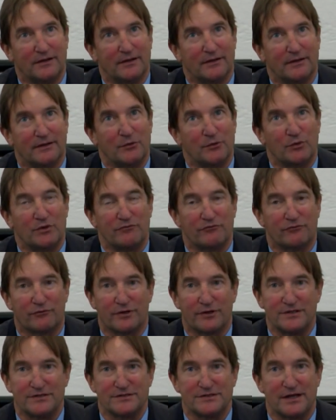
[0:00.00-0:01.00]
let me
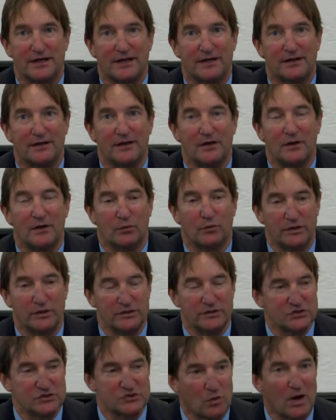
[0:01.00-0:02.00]
rephrase that we
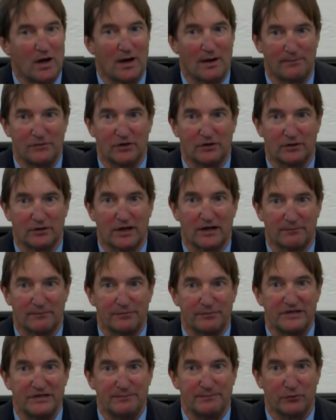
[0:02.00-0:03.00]
swabbed a lot
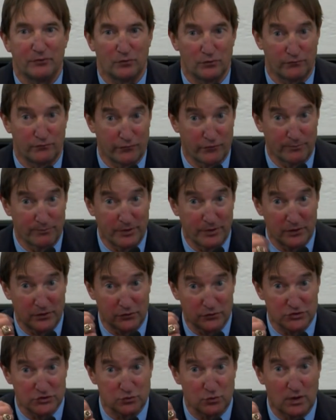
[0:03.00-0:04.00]
of people for
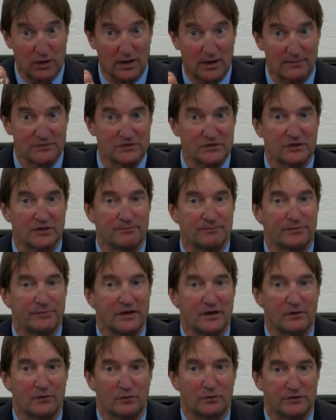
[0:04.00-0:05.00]
buccal swabs to
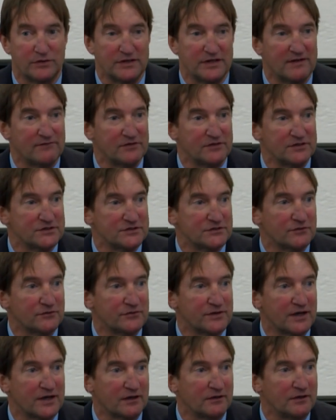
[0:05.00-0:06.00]
compare with the evidence
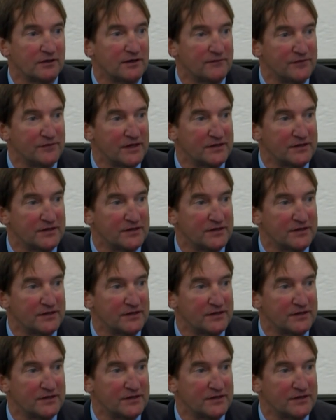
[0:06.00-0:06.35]
on that glove.